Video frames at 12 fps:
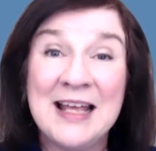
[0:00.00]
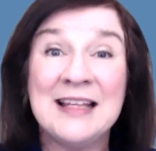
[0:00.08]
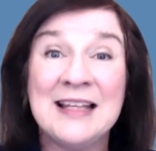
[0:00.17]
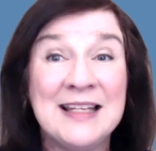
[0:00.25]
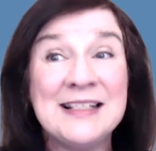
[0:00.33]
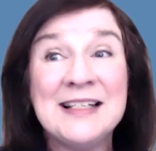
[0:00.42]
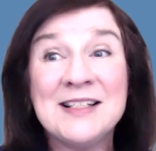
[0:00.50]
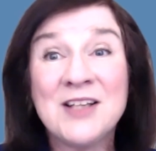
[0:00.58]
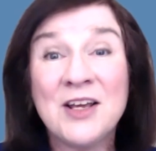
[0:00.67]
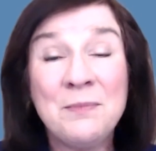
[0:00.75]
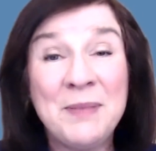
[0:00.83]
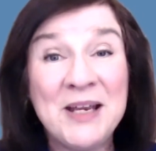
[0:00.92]
This is
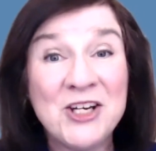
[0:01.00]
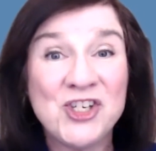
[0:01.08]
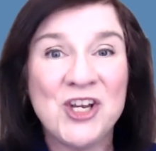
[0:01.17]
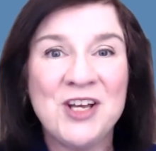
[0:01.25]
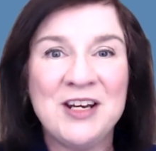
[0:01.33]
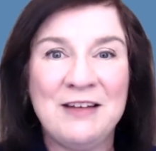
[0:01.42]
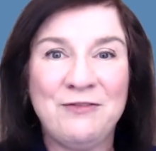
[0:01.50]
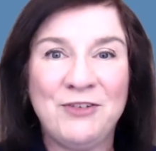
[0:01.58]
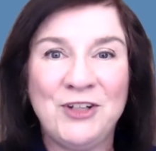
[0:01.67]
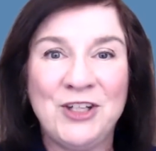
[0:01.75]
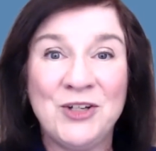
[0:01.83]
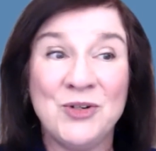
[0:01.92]
going to be a journey for
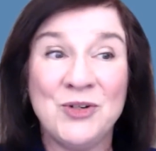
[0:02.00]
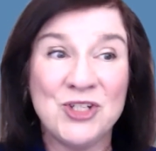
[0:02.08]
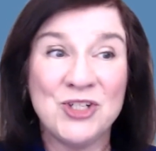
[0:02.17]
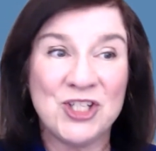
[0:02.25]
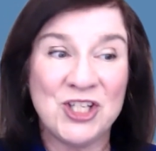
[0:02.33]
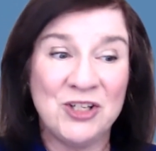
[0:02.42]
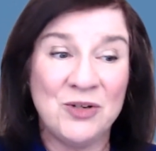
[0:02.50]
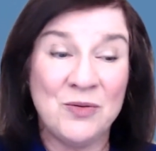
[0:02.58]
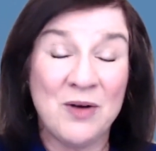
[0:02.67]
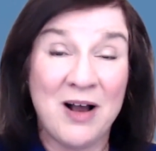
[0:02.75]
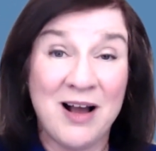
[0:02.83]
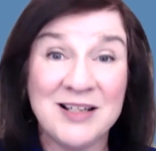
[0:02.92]
you
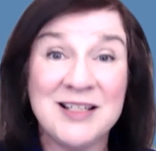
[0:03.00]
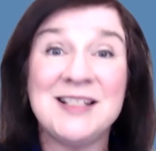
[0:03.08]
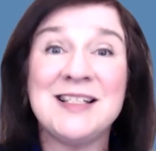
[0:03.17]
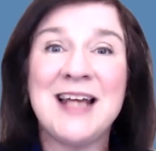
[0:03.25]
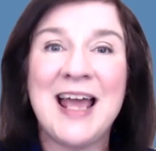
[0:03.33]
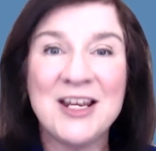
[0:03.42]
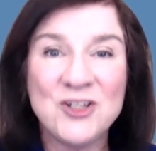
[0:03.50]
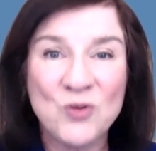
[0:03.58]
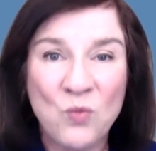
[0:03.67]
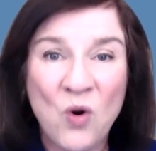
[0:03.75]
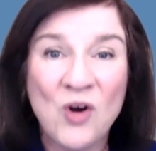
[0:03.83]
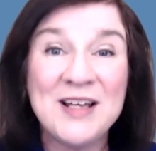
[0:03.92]
to understand
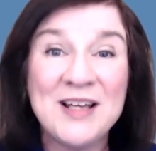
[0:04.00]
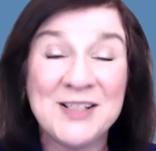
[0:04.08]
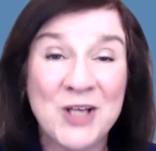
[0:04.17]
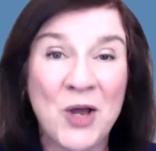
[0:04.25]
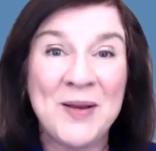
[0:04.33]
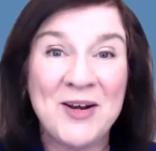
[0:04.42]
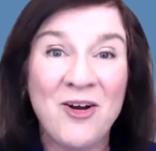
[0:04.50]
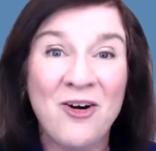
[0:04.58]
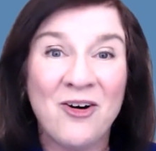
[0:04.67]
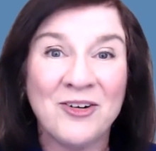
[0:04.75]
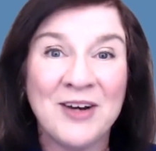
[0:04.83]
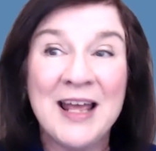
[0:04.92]
what is going
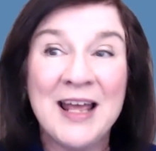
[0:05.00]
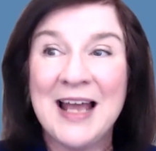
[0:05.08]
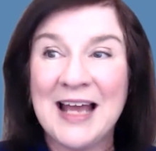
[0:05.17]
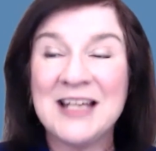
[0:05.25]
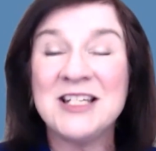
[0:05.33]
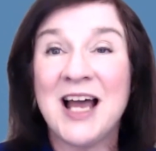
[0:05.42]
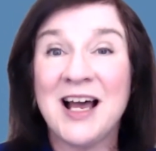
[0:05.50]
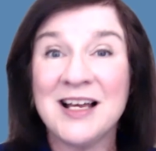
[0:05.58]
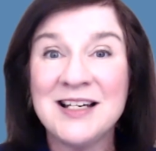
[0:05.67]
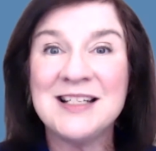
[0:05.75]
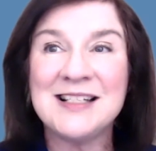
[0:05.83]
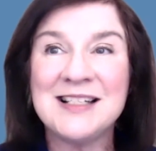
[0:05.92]
on and to
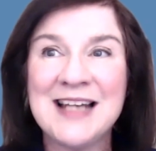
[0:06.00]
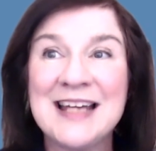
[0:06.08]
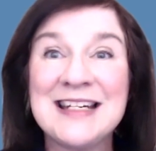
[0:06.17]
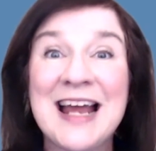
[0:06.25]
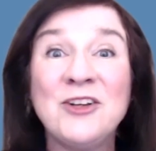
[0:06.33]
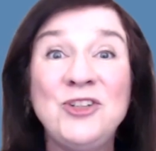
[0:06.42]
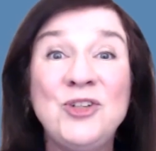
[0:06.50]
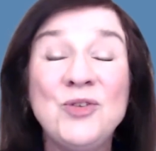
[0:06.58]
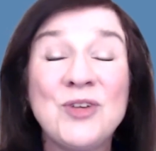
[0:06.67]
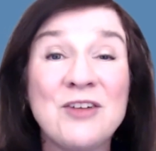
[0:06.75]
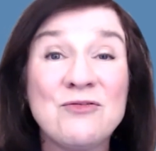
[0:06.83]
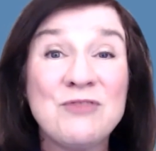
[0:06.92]
understand how you
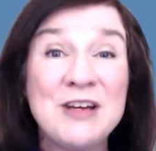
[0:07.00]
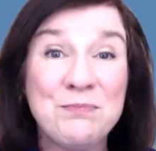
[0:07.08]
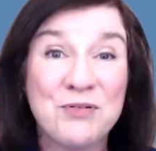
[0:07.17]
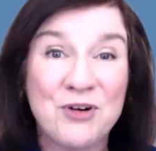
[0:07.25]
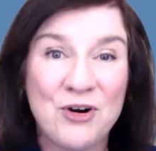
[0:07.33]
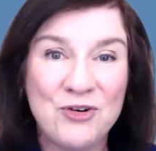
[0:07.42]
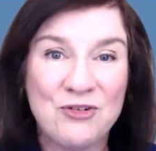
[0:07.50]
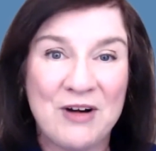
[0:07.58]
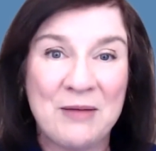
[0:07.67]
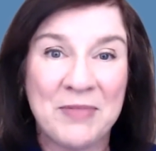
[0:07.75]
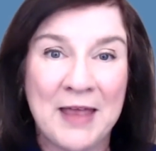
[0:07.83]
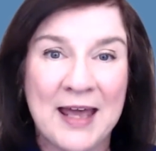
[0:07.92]
can
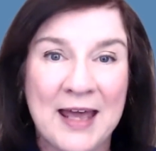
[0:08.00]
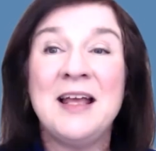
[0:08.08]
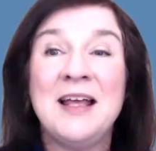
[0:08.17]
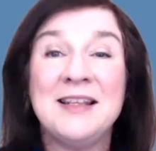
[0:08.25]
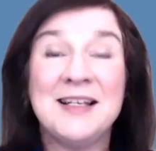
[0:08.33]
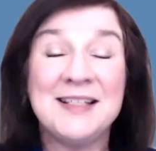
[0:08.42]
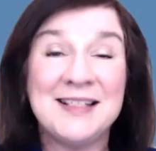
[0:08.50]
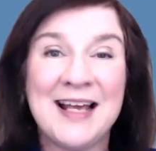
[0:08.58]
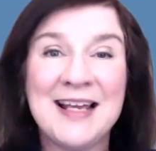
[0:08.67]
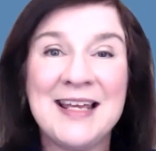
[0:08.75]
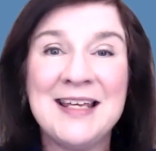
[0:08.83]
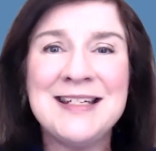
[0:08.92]
reprogram that. The
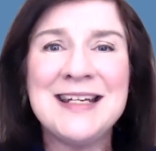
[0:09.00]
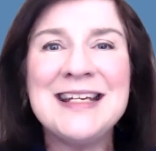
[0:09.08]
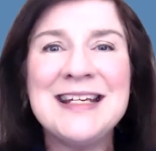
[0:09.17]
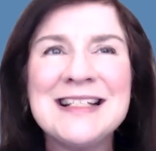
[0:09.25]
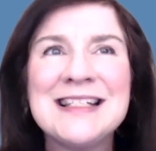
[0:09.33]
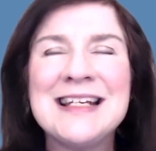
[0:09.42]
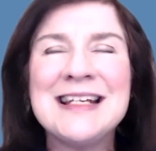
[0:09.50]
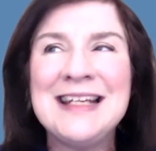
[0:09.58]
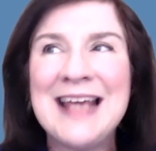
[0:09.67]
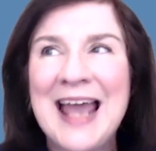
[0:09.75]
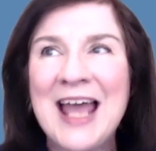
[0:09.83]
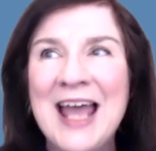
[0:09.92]
second is to
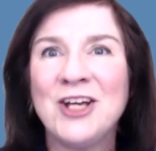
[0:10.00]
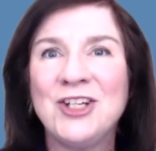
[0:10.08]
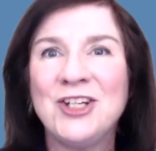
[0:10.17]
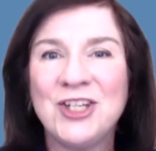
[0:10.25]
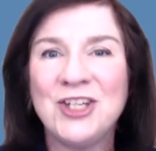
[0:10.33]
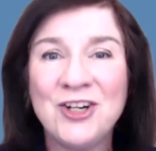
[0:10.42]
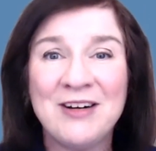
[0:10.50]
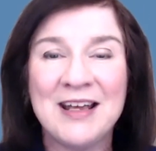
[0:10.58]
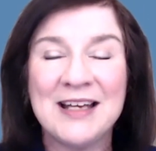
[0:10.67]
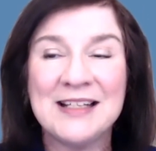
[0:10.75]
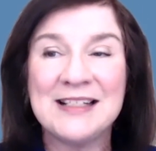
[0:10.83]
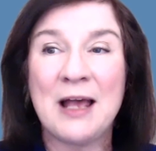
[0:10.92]
get
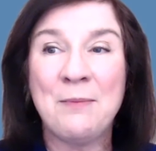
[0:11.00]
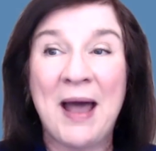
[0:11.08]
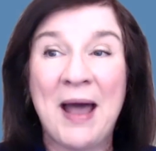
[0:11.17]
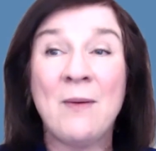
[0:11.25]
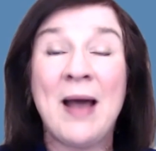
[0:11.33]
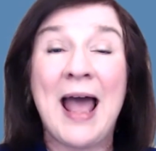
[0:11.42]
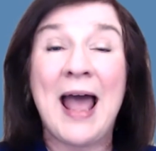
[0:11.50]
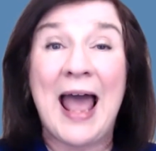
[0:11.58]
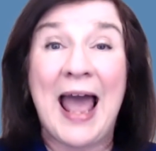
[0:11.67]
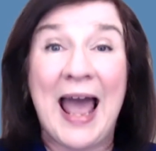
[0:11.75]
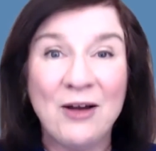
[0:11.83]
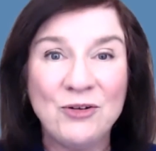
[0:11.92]
curious about
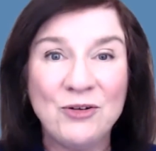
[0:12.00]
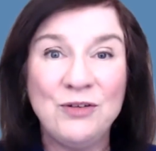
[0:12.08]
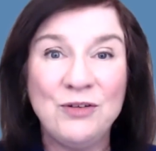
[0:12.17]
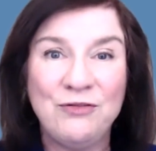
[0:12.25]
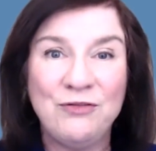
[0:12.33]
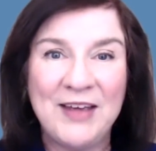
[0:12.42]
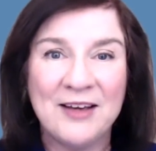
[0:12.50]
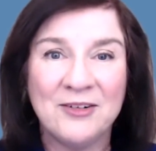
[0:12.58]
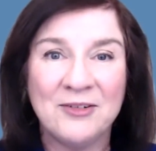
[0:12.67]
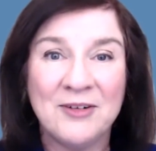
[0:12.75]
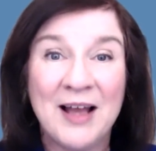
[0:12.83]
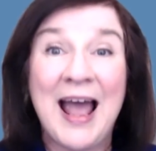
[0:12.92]
how you
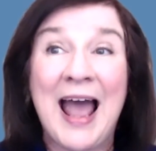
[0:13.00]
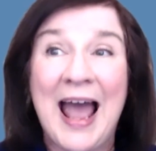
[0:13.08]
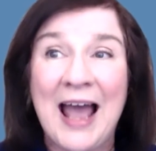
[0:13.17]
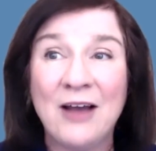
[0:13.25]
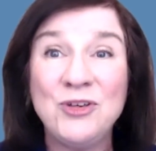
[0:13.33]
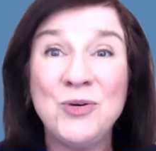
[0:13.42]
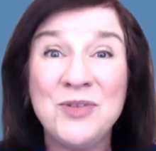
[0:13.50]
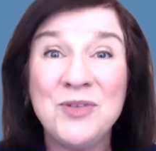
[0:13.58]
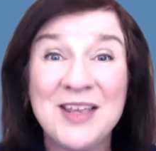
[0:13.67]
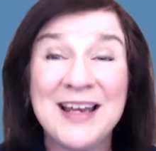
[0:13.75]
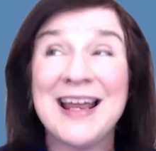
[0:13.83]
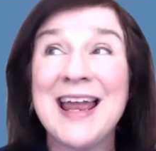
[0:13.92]
feel, how you
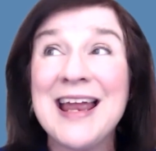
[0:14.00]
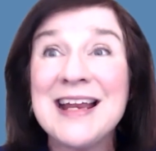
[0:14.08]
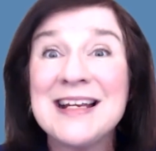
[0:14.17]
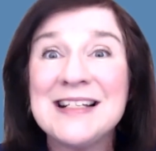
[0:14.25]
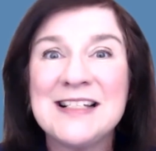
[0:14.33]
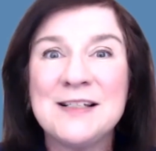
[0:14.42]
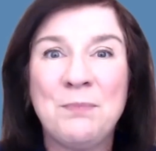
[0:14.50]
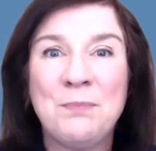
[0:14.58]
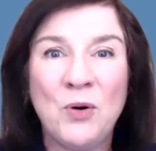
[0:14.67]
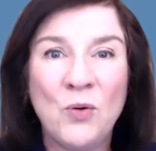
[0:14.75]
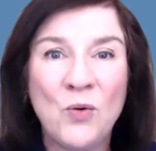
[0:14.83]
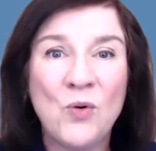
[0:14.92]
think,
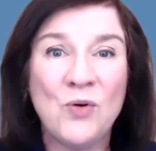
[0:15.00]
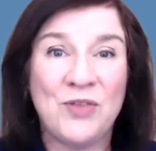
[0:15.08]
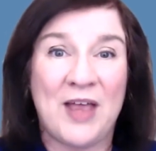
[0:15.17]
explore